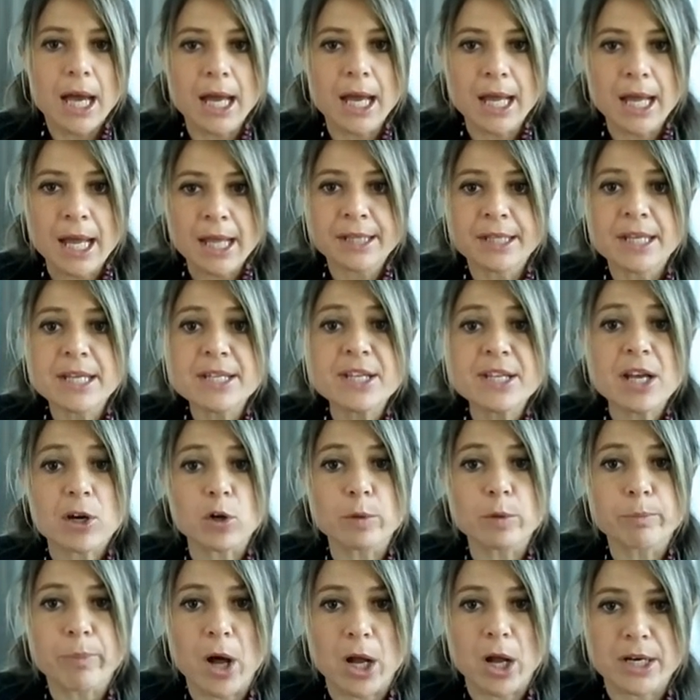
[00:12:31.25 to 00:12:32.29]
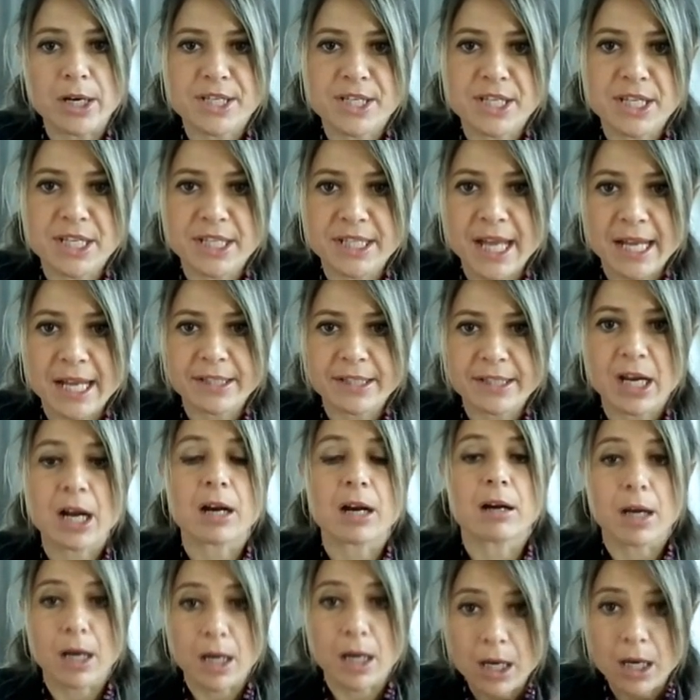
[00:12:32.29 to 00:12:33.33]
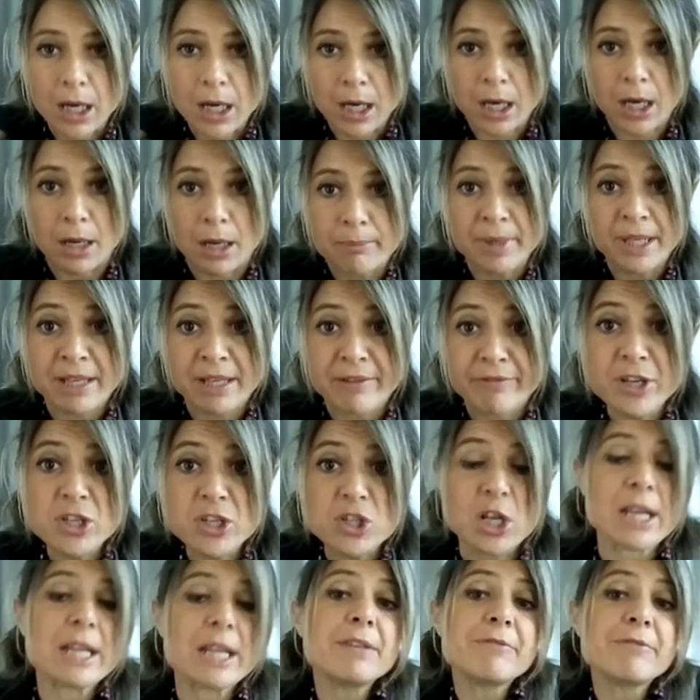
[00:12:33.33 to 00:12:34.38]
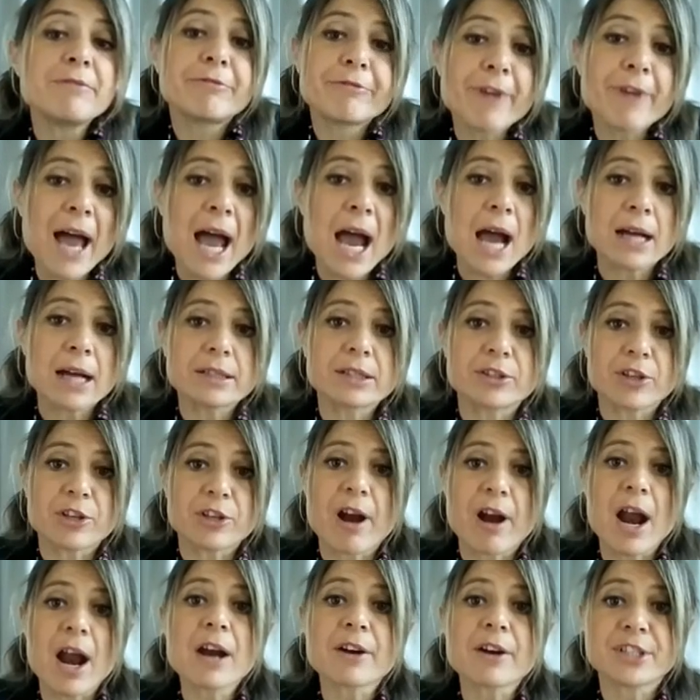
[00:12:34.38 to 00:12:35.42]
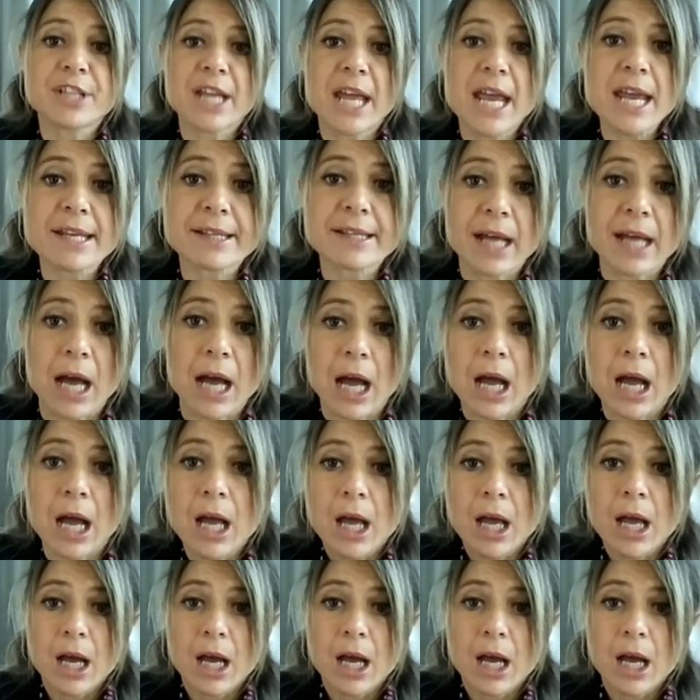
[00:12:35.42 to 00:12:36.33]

And these are all policies that are beneficial. And in fact, there are data,